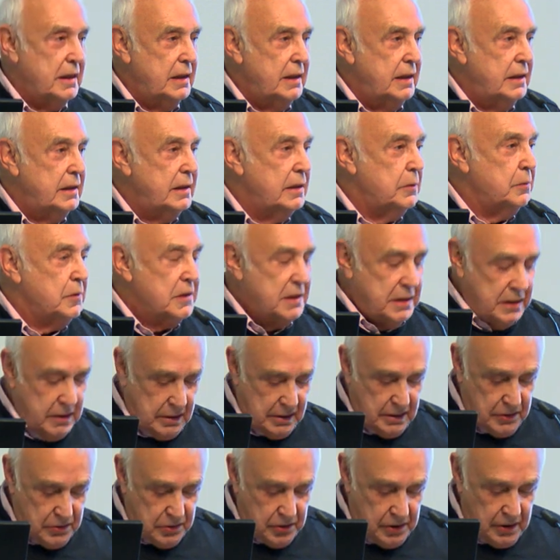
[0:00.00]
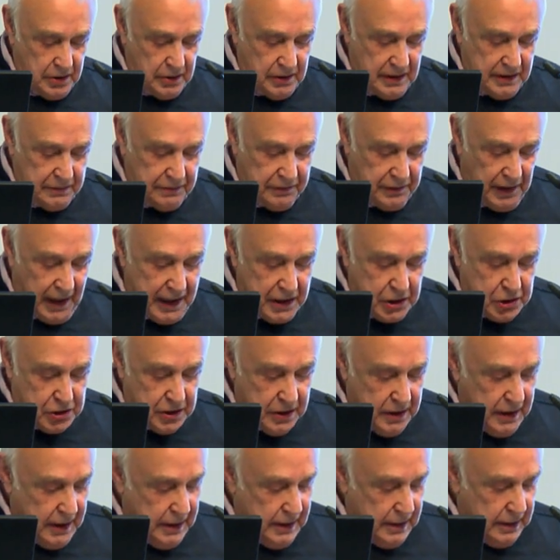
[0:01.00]
needed was to control
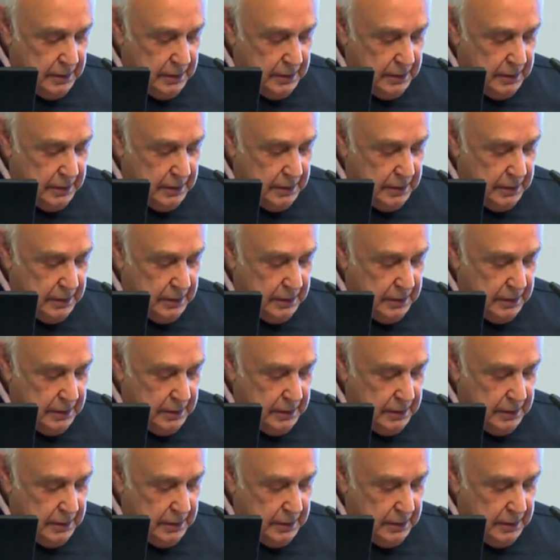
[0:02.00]
inflation,